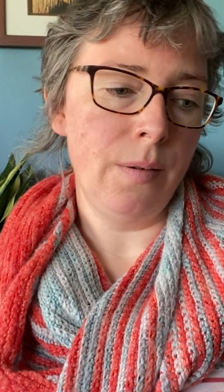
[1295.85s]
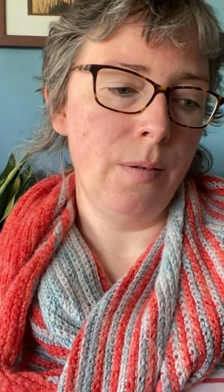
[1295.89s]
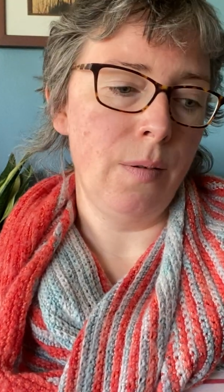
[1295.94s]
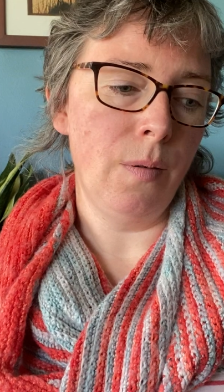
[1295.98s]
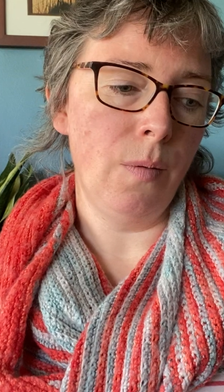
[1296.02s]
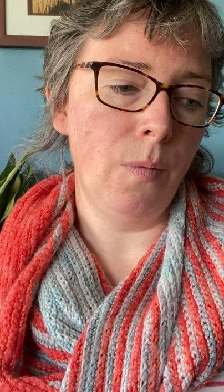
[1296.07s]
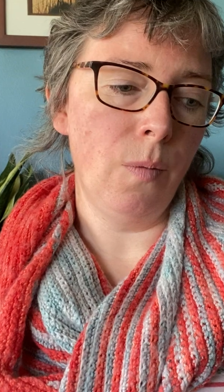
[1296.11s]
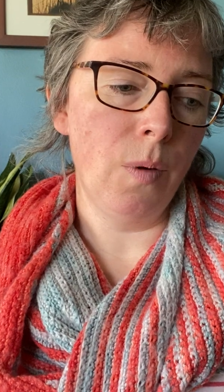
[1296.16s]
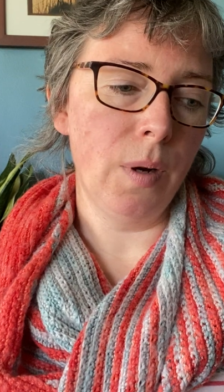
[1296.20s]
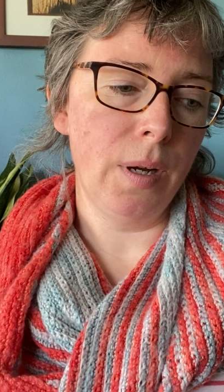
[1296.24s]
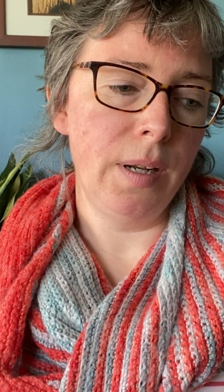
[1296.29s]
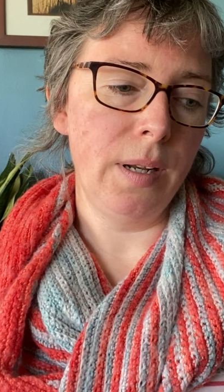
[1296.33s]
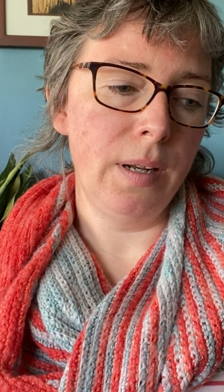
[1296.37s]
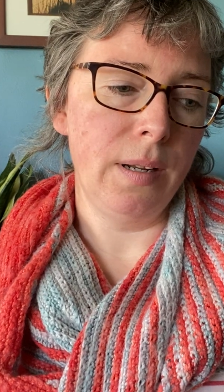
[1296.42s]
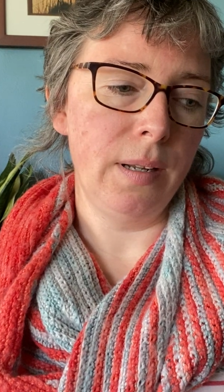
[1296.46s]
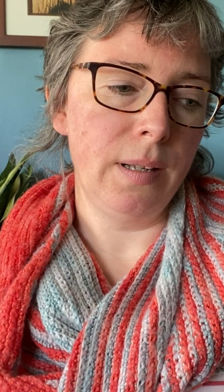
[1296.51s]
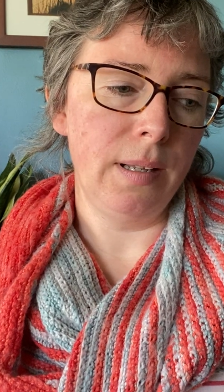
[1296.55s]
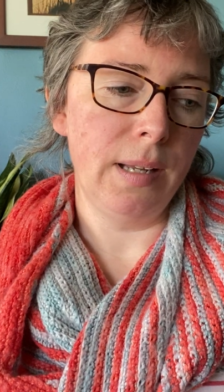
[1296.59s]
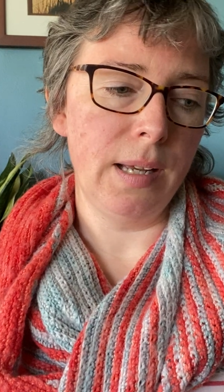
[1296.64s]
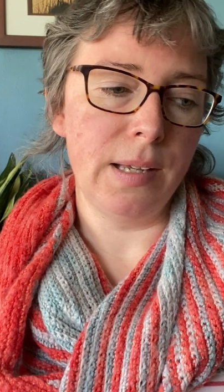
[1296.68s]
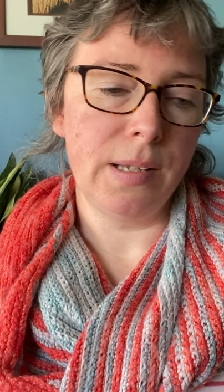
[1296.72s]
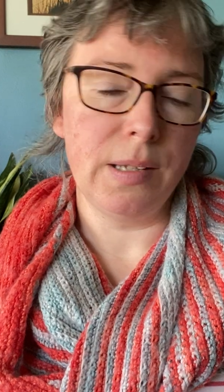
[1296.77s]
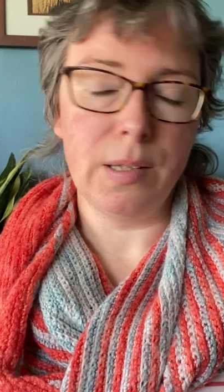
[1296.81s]
one
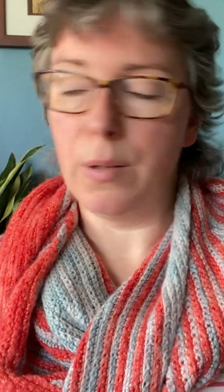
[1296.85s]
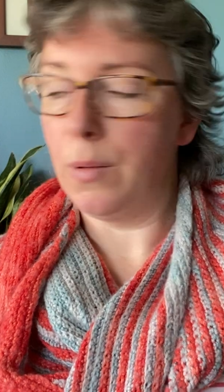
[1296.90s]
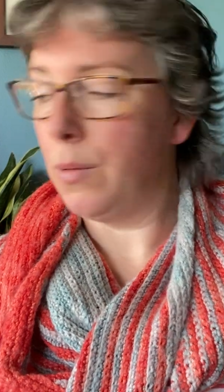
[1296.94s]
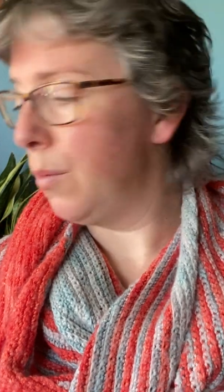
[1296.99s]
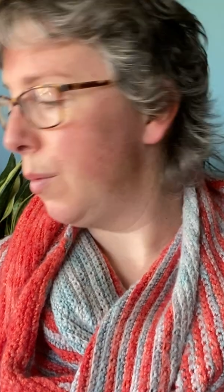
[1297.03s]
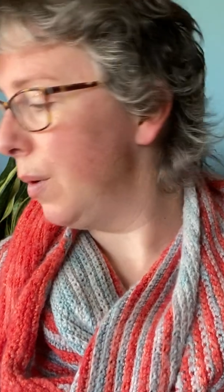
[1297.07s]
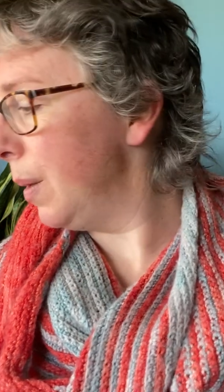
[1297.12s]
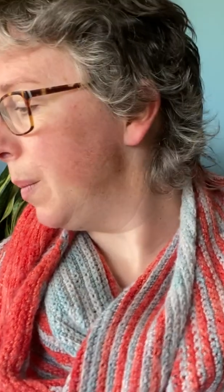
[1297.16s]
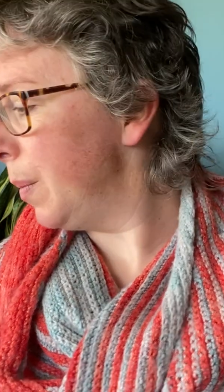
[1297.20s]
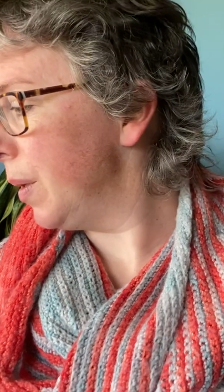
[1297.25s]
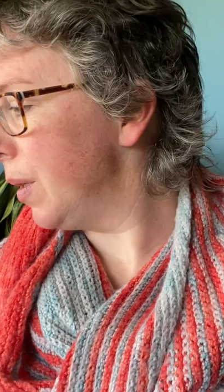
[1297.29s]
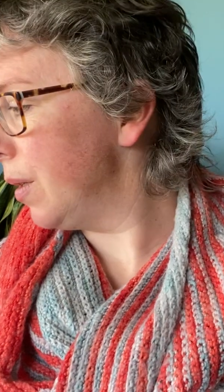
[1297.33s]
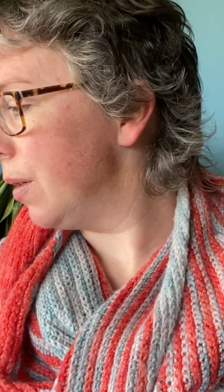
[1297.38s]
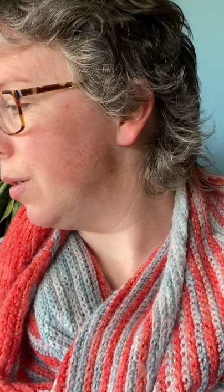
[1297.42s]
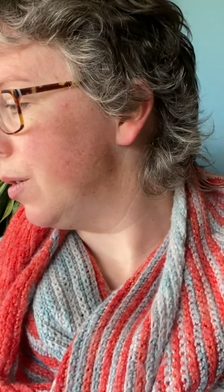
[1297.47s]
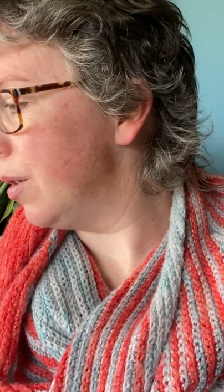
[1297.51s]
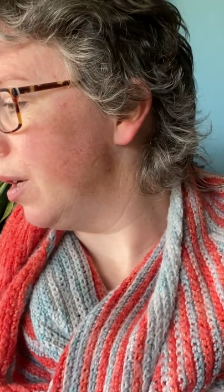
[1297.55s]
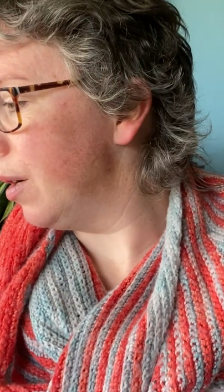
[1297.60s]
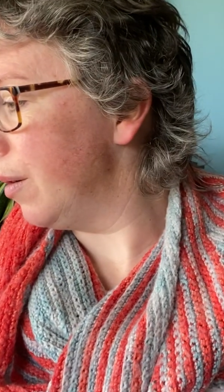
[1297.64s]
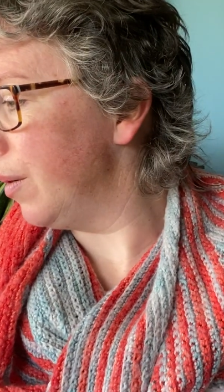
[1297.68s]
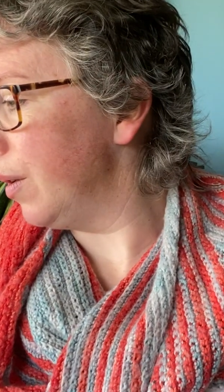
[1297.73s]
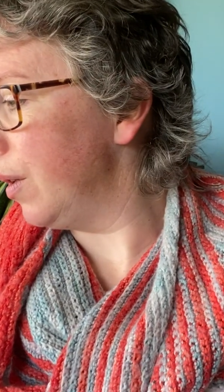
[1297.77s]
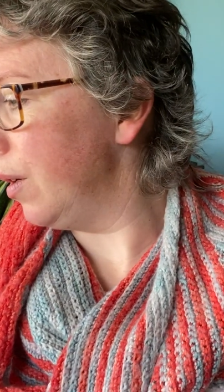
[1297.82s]
last whip to
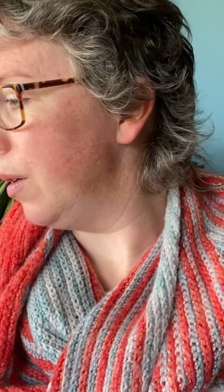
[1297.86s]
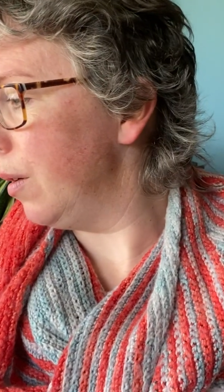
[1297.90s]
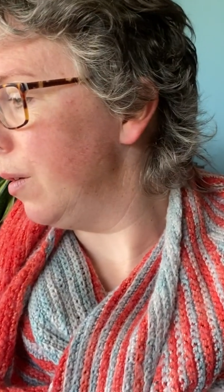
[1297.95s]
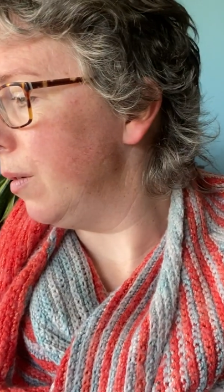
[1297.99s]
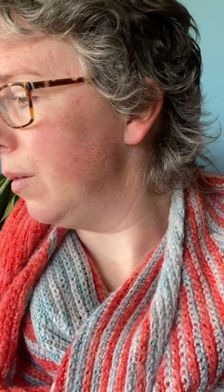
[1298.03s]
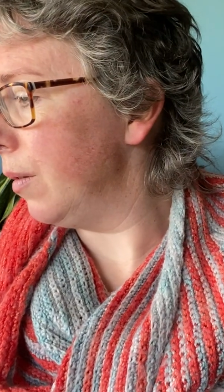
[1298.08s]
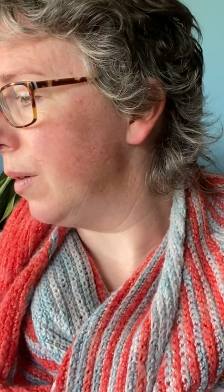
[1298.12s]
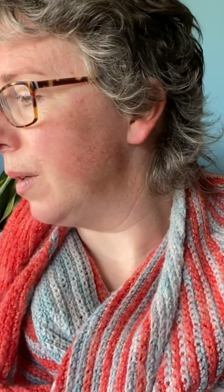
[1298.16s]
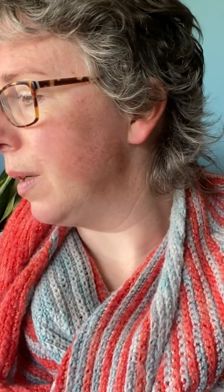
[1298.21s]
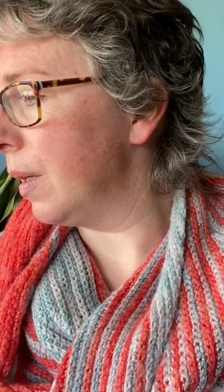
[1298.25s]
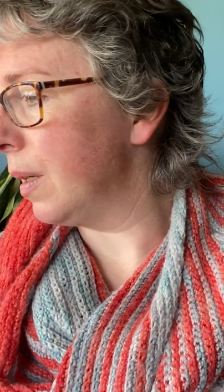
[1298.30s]
share with you.